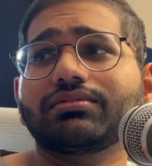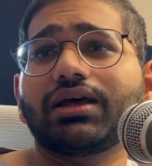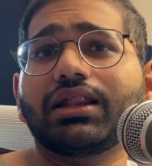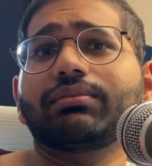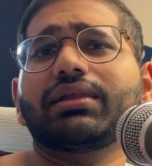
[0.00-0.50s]

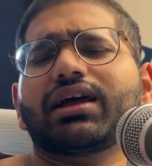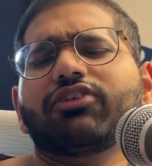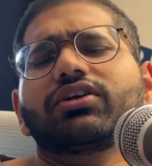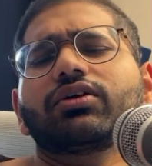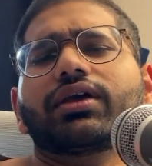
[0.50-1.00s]
And I'm like, I
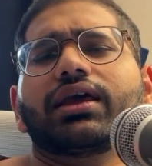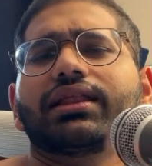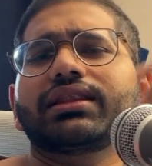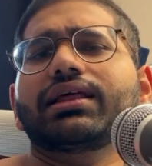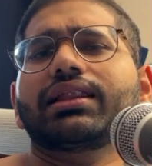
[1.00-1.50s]
feel okay.
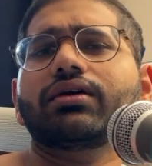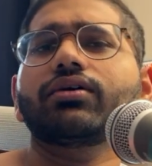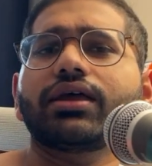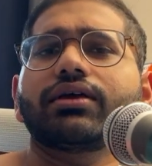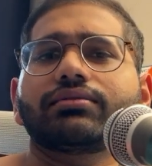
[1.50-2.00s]
Then they're like,
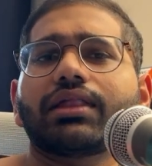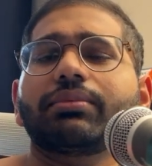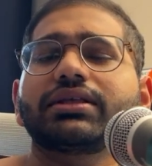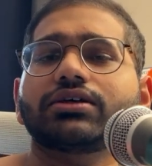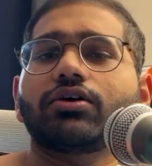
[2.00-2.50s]
okay, that
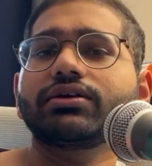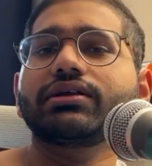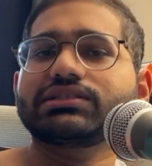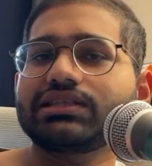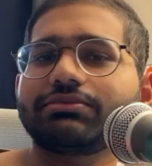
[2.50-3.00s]
means your quality
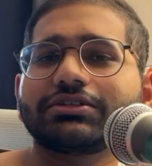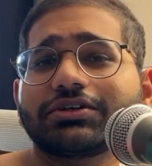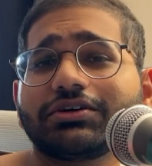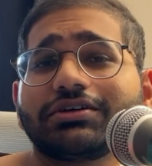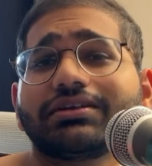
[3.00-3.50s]
of sleep is
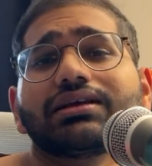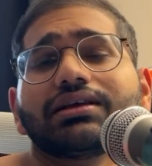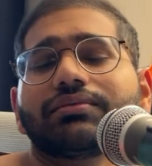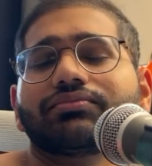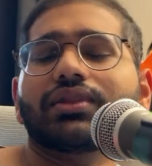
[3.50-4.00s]
good,
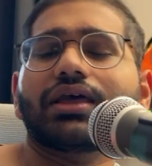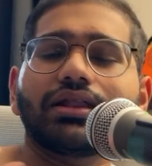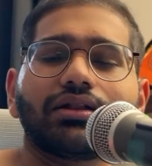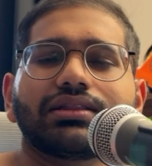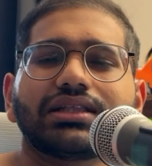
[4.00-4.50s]

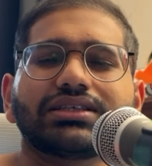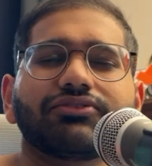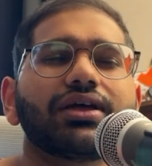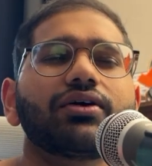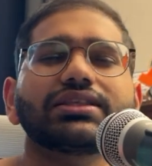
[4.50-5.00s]
and all that
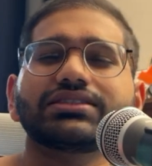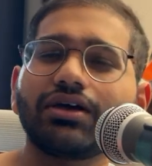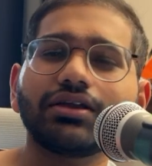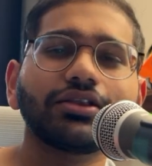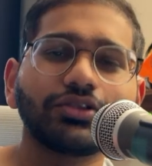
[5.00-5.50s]
stuff. Now, it's
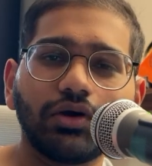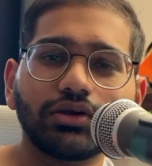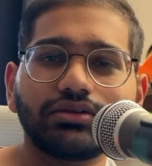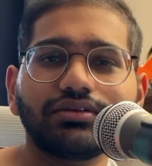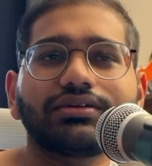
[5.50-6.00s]
not a
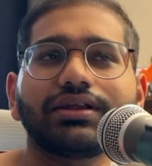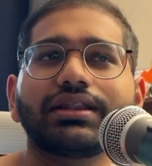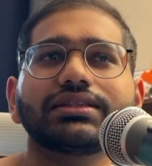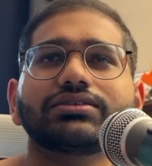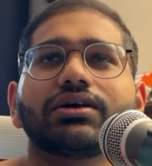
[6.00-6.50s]
doctor, and
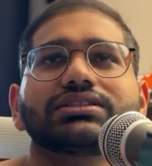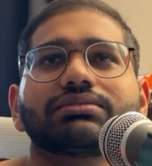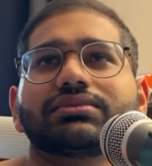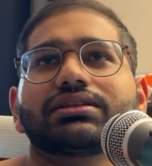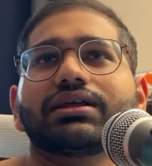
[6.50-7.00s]
it's not
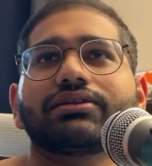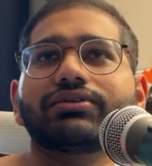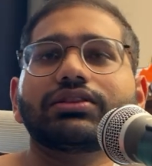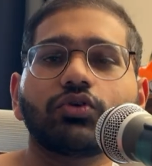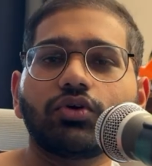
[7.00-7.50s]
something that
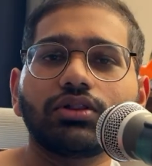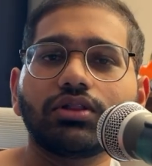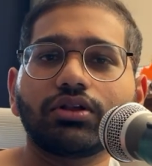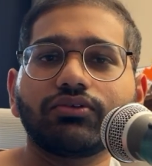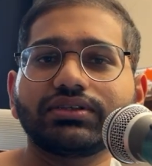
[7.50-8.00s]
will know a
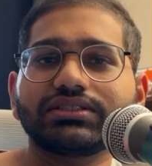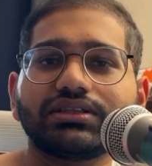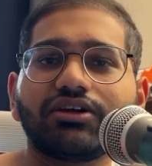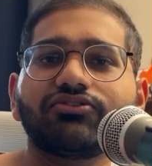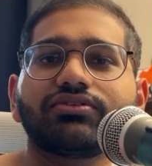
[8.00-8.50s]
lot of this
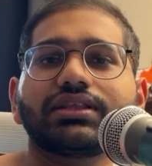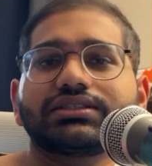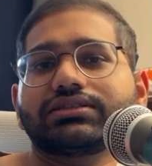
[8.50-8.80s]
stuff. This is